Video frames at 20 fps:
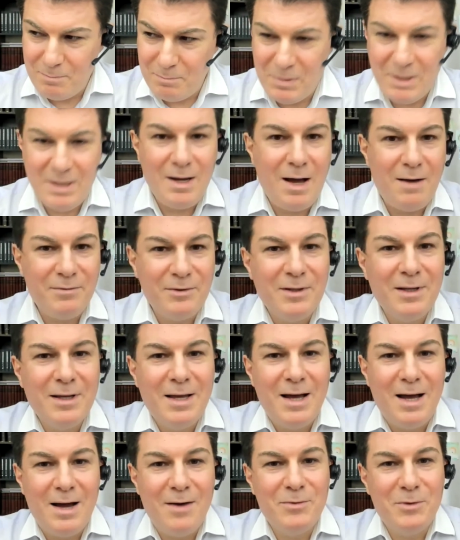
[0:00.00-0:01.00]
behalved
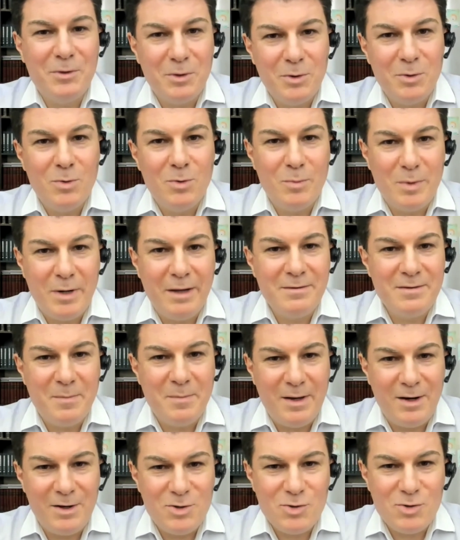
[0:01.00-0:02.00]
after you break the
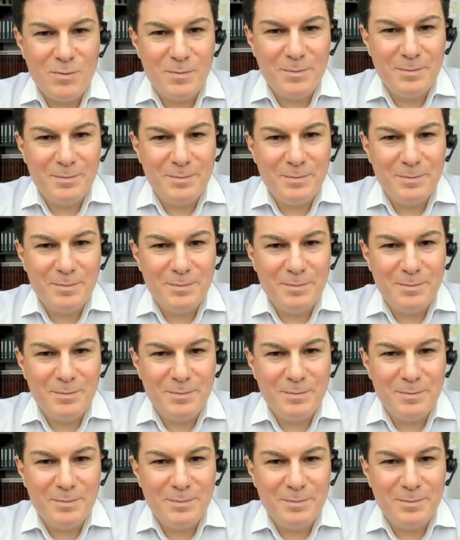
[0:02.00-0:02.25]
marriage.